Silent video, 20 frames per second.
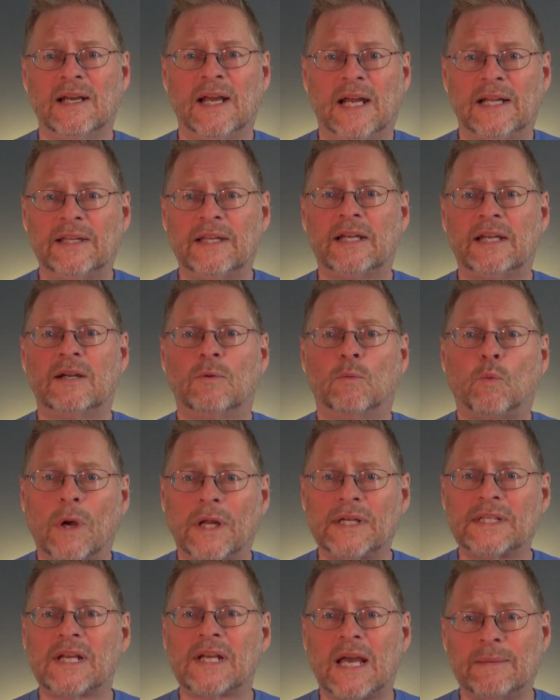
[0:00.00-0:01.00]
And then a
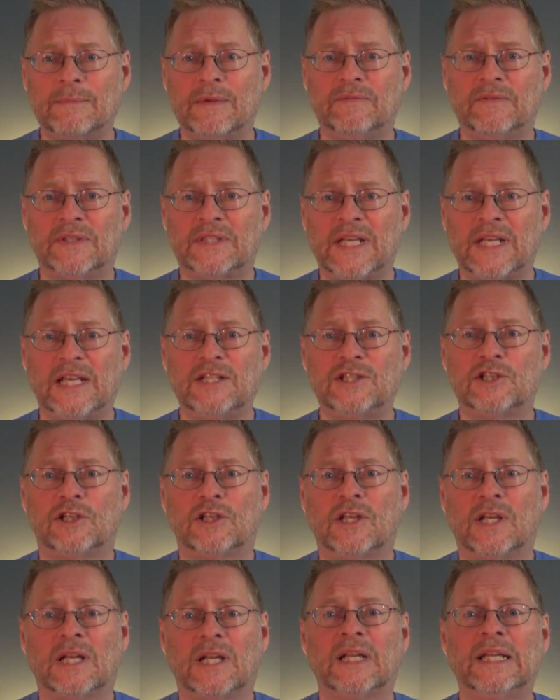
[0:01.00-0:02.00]
one-time invitation
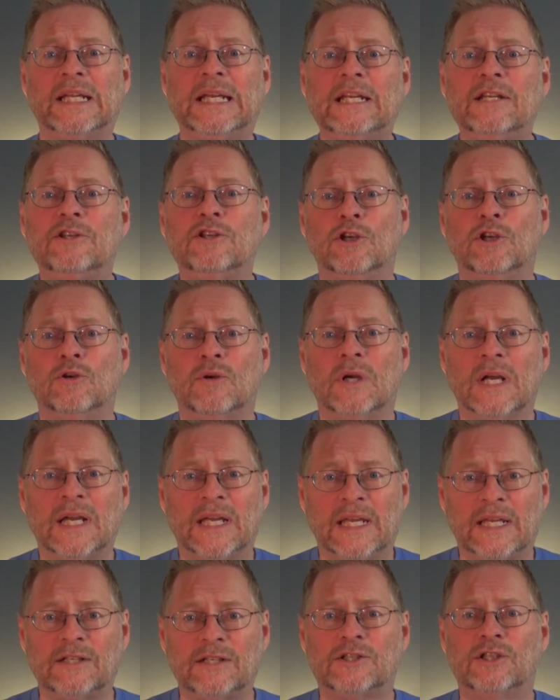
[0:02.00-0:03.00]
can lead you
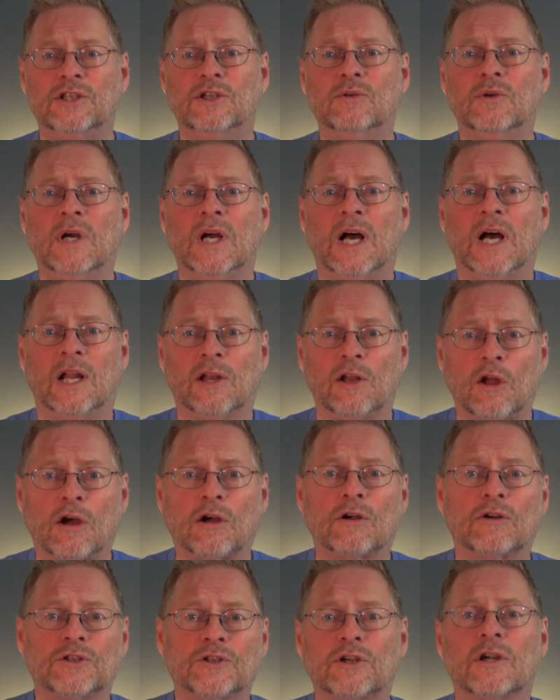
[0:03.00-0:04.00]
into a
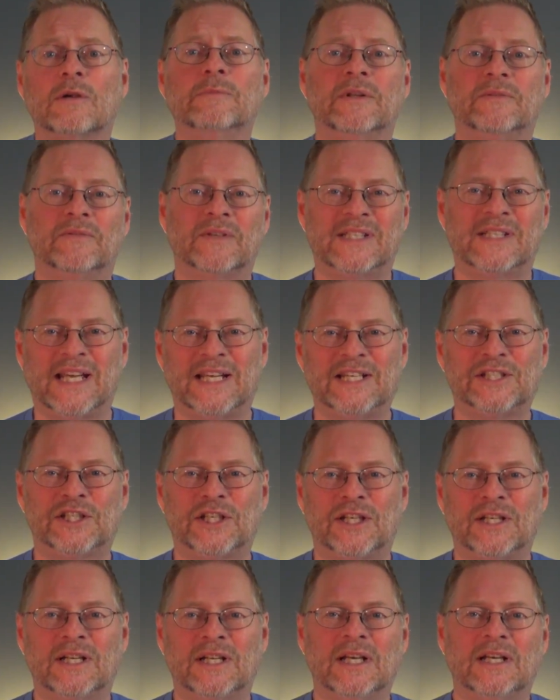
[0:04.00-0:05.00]
longer-term
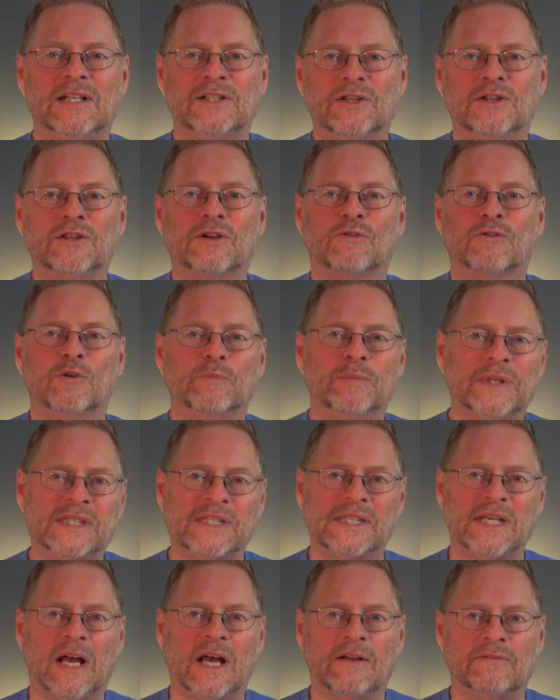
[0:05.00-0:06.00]
invitation to the group
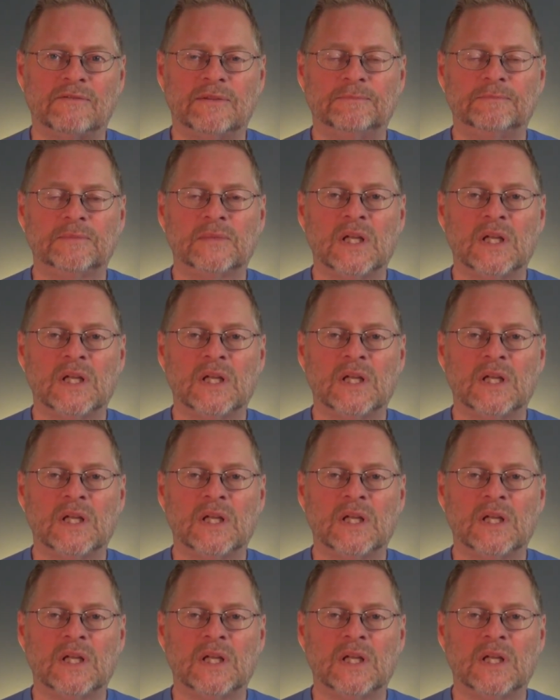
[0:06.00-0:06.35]
itself.